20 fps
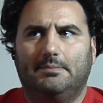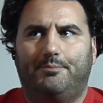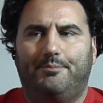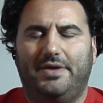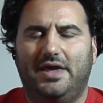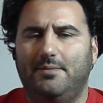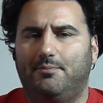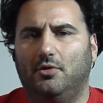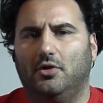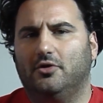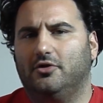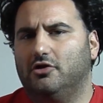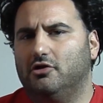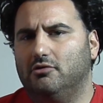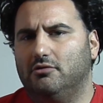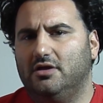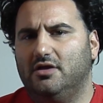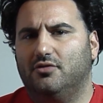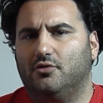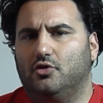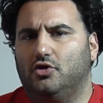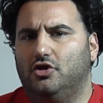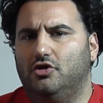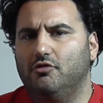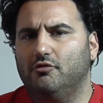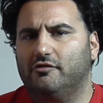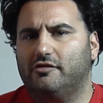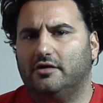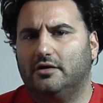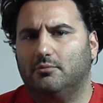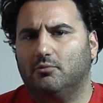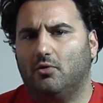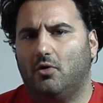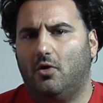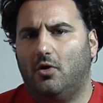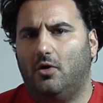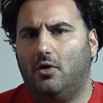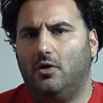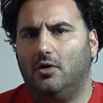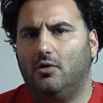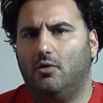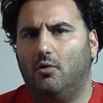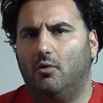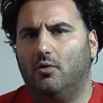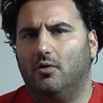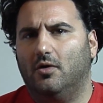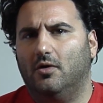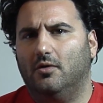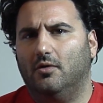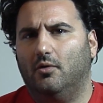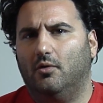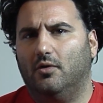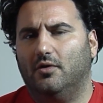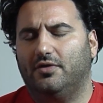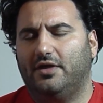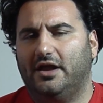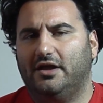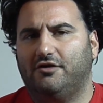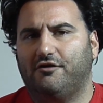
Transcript: people are either using them wrong or they